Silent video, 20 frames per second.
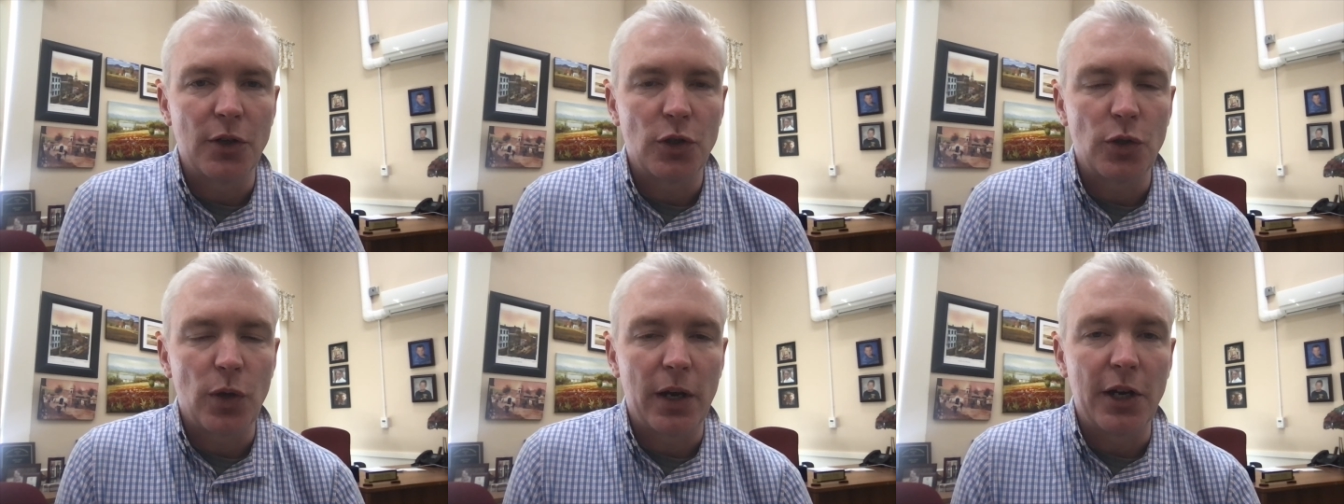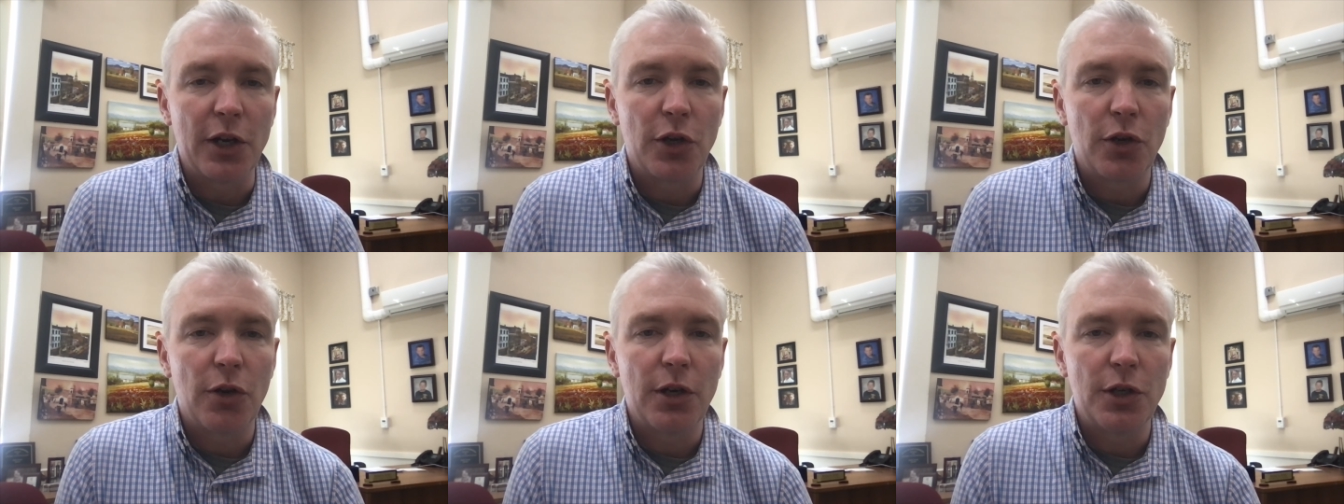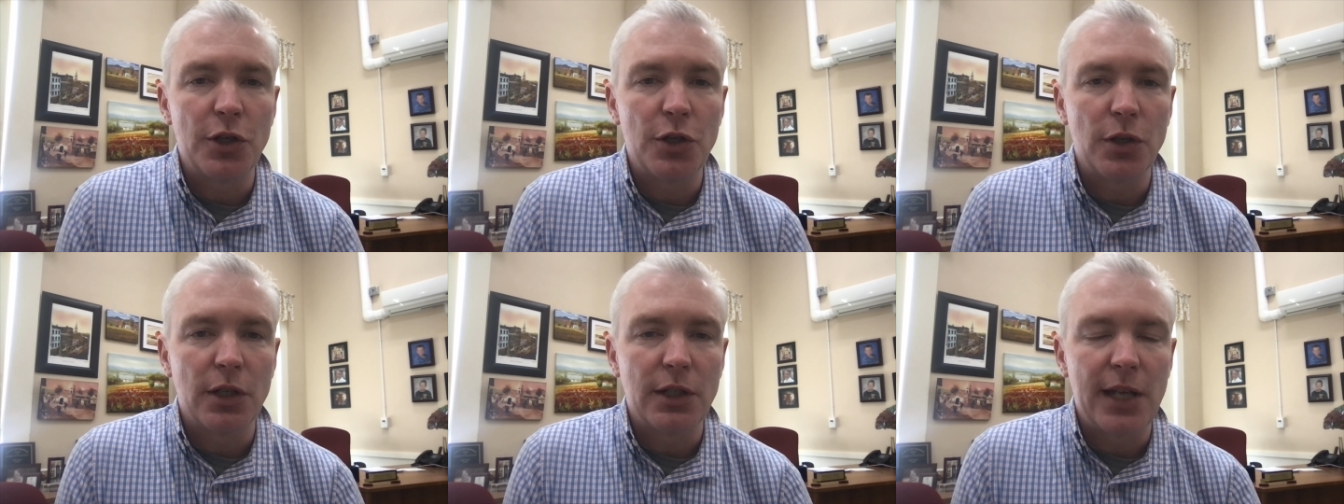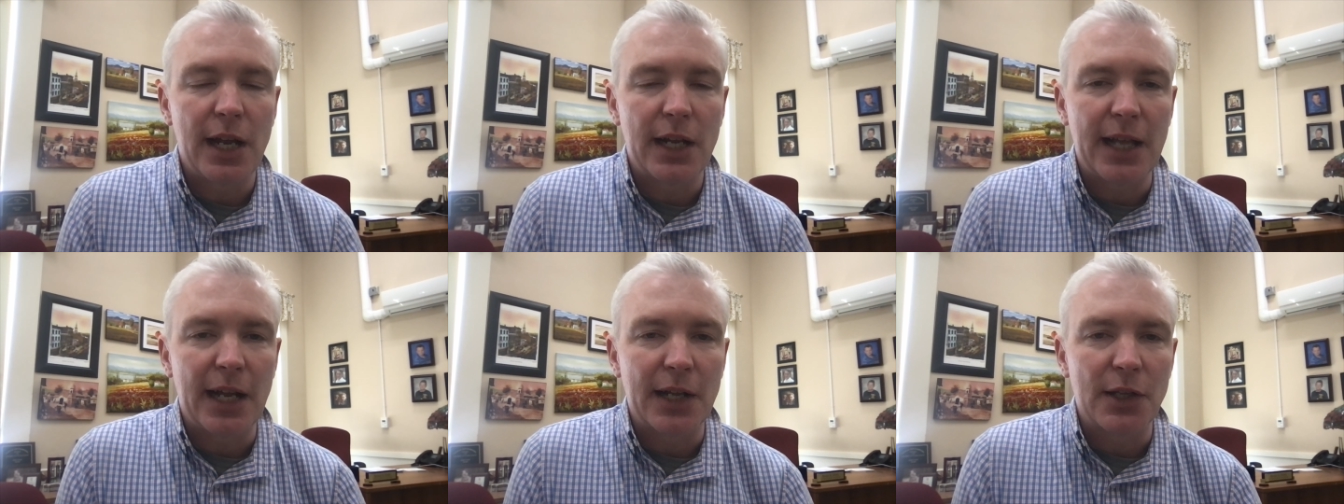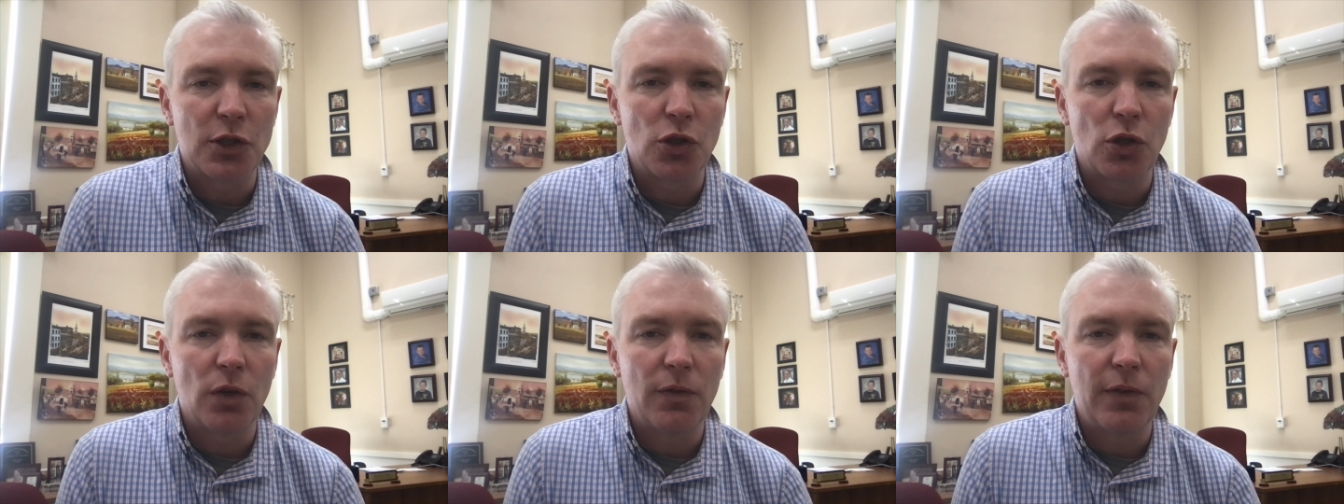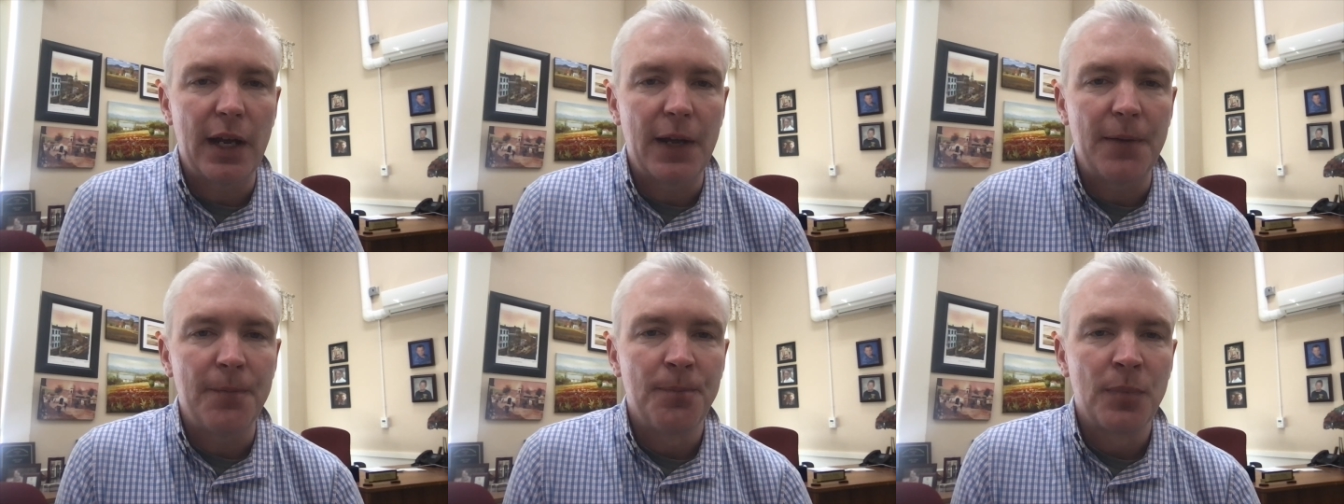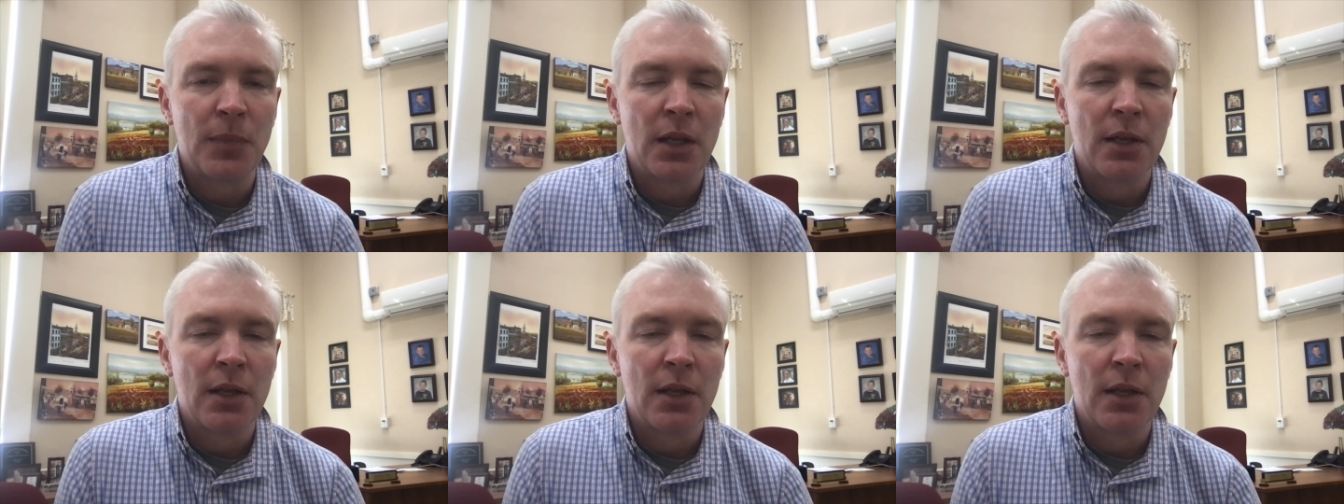So I'd encourage you to take that survey